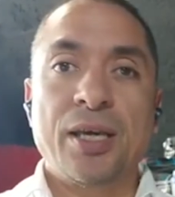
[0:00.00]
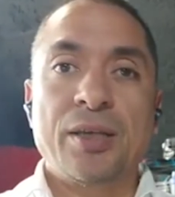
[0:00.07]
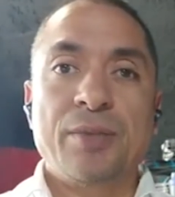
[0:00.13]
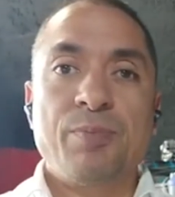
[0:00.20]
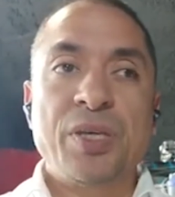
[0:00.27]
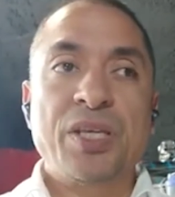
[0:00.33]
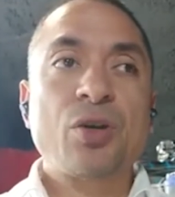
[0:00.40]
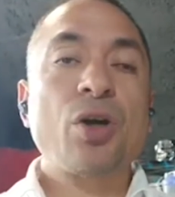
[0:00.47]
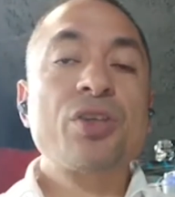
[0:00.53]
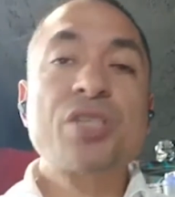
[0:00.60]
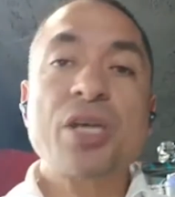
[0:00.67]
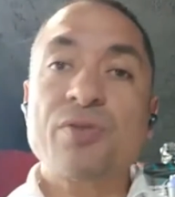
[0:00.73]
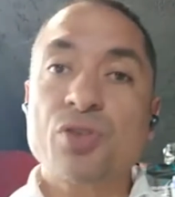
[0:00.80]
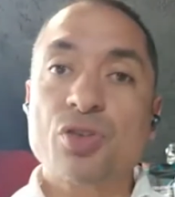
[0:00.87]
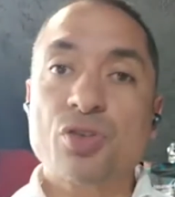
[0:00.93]
because
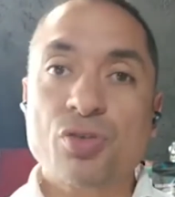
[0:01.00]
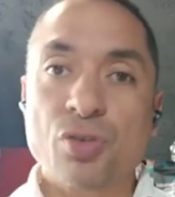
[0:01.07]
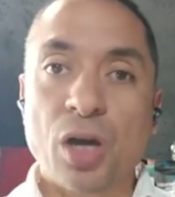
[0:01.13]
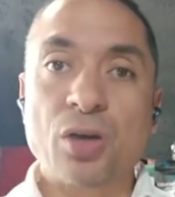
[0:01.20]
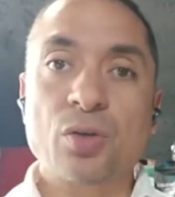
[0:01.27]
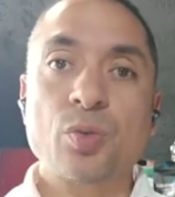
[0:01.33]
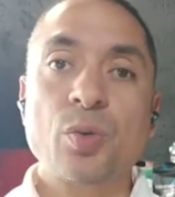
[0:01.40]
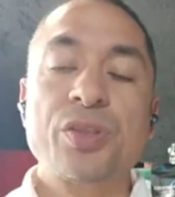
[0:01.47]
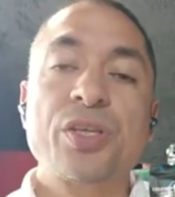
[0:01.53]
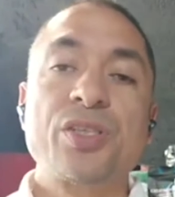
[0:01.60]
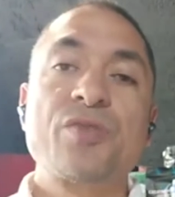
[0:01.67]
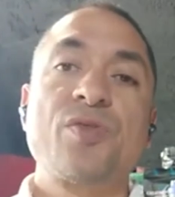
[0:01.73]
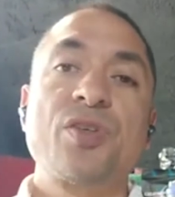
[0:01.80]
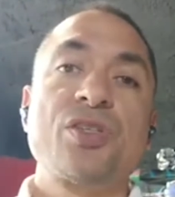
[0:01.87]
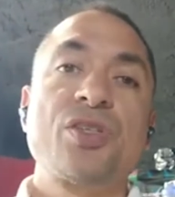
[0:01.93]
they've struggled with it
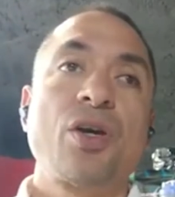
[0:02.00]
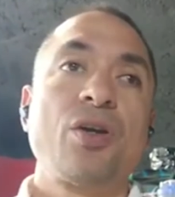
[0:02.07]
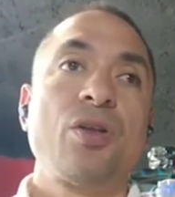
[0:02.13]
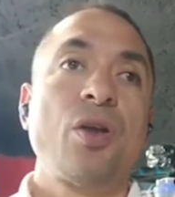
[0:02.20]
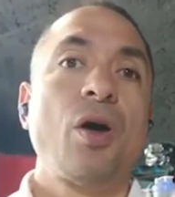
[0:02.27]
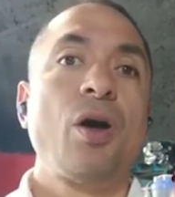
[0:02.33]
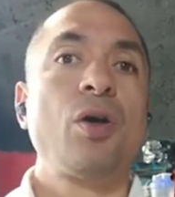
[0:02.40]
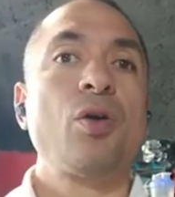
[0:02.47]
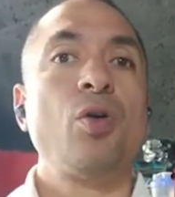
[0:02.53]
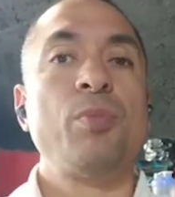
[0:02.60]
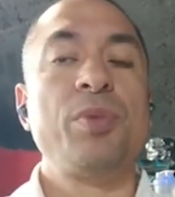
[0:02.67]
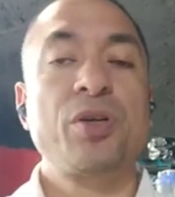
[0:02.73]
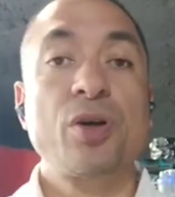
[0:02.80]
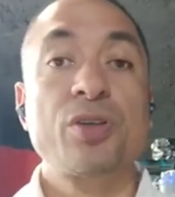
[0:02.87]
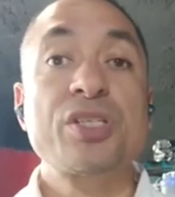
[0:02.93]
for so long, or
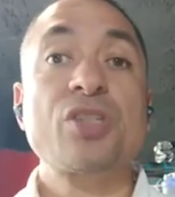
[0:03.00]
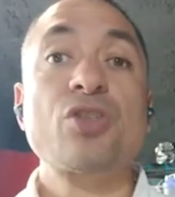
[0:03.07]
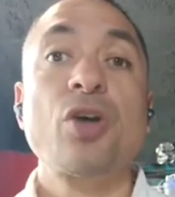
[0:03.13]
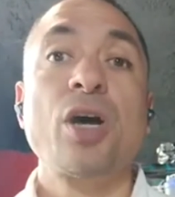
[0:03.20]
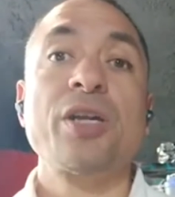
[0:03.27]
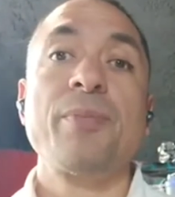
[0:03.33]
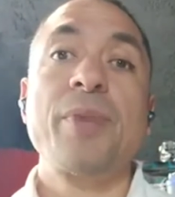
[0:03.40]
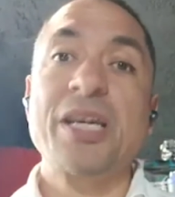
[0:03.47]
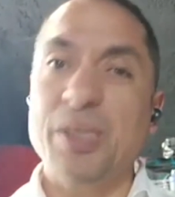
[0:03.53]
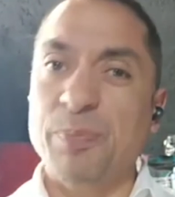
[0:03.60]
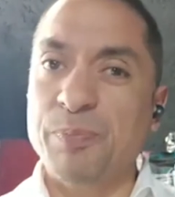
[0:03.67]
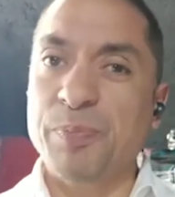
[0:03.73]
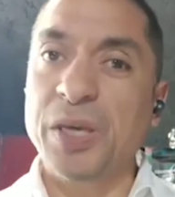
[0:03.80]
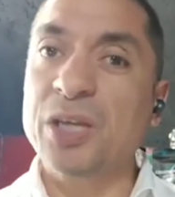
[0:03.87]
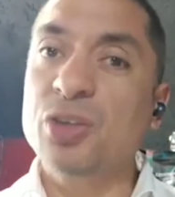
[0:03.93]
because they're trying to make a
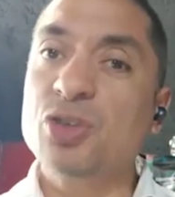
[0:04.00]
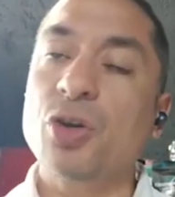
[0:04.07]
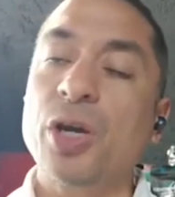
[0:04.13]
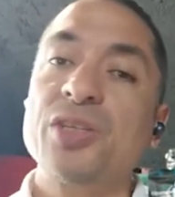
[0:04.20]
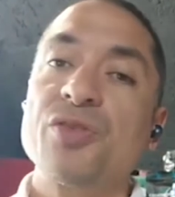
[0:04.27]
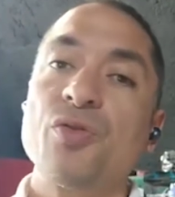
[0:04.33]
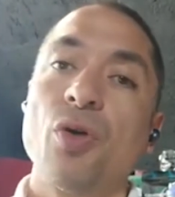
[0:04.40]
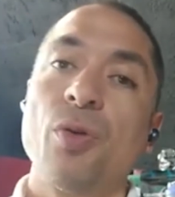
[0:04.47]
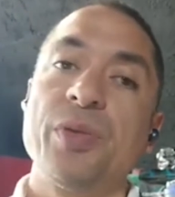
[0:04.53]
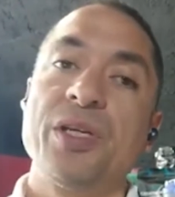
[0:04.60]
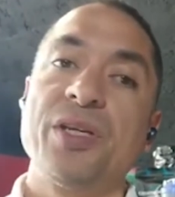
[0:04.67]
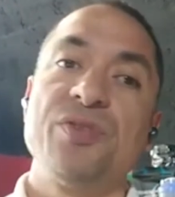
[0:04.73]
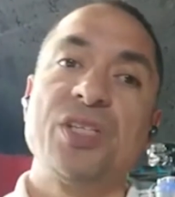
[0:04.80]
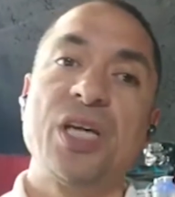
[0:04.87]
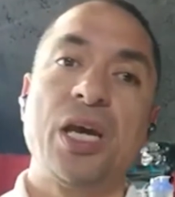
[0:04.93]
big
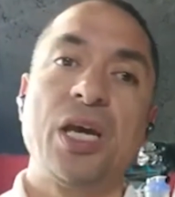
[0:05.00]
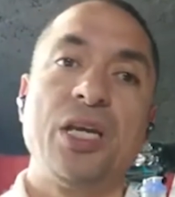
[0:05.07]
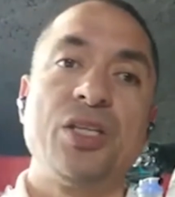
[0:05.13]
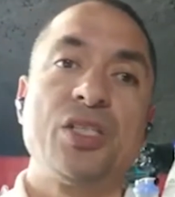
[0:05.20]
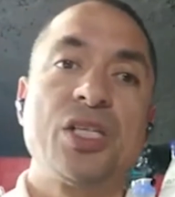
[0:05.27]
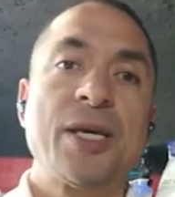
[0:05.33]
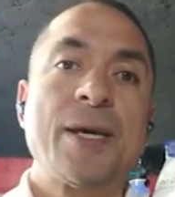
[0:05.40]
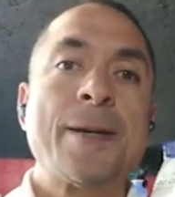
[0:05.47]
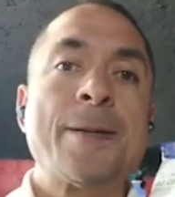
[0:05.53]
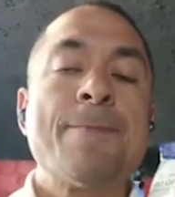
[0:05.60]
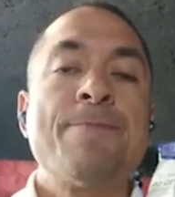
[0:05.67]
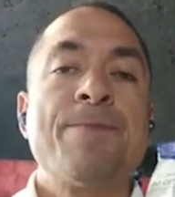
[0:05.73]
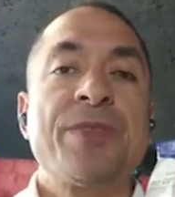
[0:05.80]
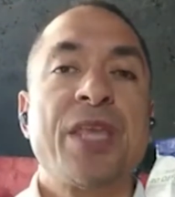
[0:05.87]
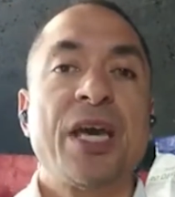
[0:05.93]
transformative change,
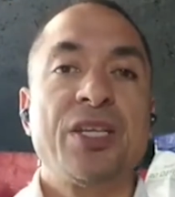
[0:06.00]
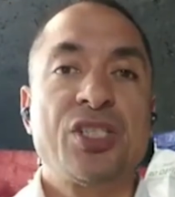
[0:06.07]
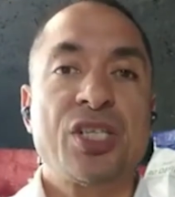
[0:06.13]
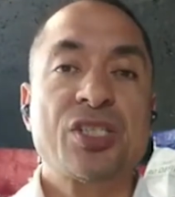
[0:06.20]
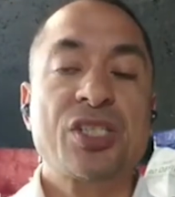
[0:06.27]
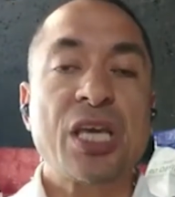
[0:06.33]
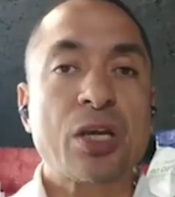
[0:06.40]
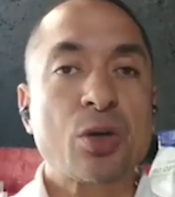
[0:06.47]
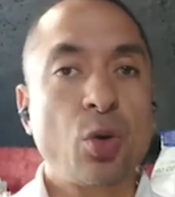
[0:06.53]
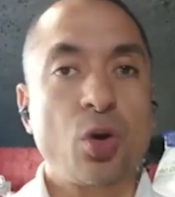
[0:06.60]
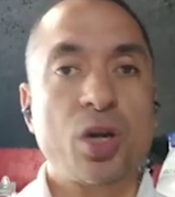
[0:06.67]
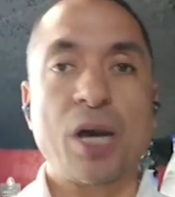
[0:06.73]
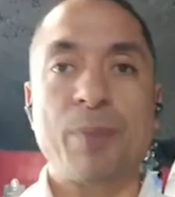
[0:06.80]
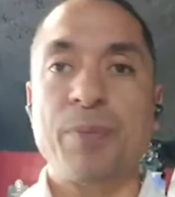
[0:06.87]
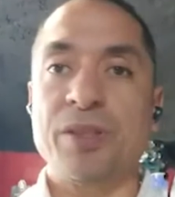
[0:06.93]
they just get
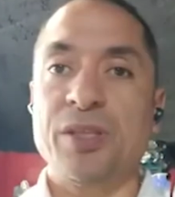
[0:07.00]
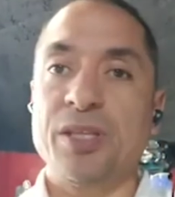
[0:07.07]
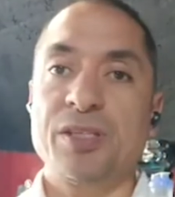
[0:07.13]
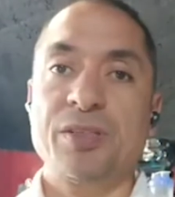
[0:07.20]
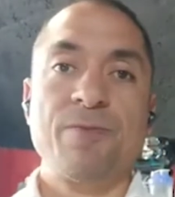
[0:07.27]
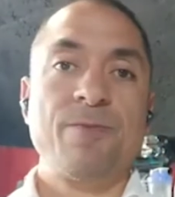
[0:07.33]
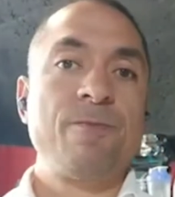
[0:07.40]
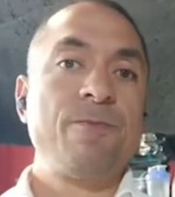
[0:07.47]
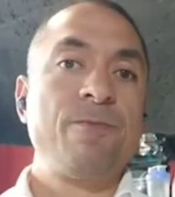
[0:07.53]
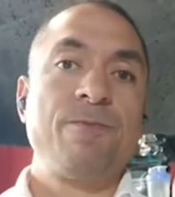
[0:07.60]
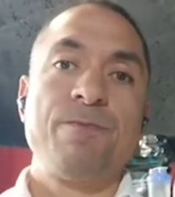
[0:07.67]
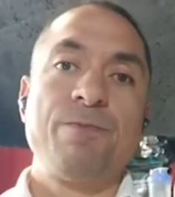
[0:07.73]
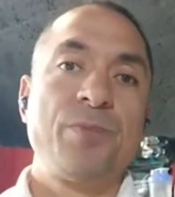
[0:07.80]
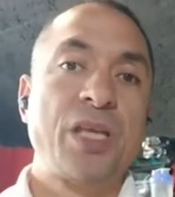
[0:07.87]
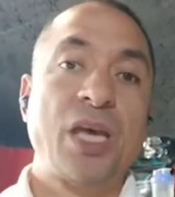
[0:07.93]
caught up in this.
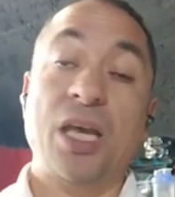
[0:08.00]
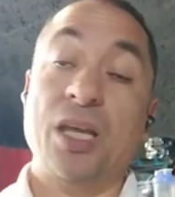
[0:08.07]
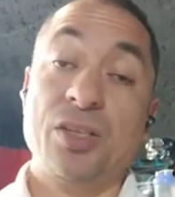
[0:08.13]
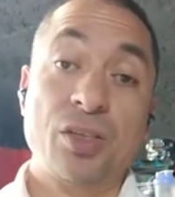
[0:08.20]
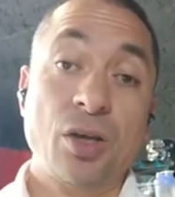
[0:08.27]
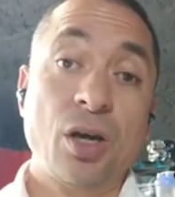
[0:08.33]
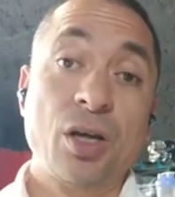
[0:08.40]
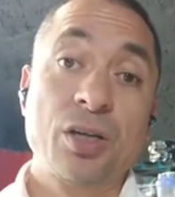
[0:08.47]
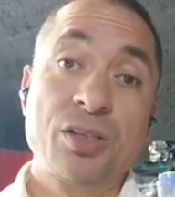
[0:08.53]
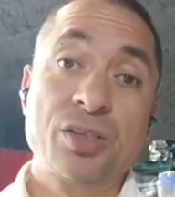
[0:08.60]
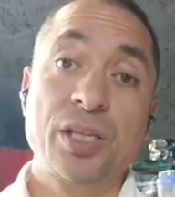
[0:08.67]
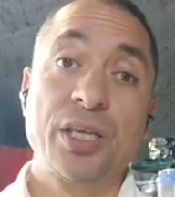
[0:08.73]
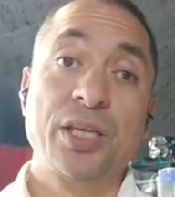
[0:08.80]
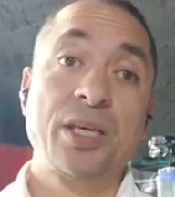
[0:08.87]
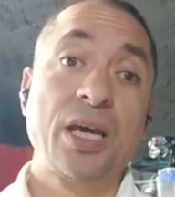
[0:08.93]
And
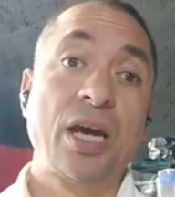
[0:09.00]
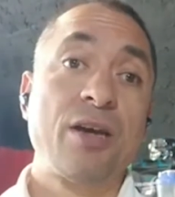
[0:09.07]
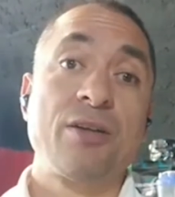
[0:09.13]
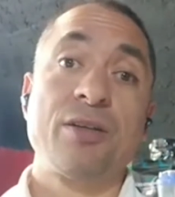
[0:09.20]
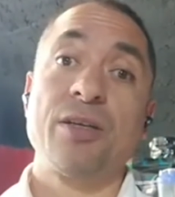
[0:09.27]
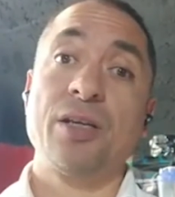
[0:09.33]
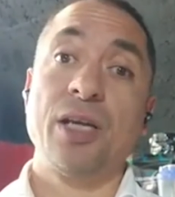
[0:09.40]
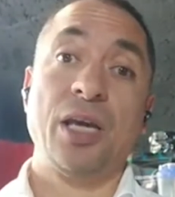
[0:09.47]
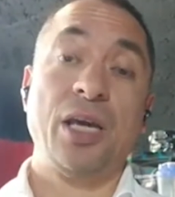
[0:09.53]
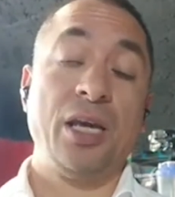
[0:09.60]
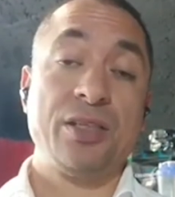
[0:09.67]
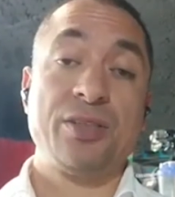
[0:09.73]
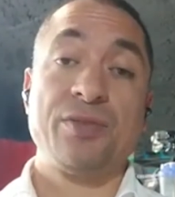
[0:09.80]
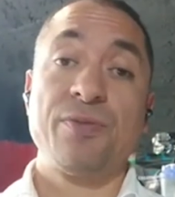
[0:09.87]
honestly, Karen, it's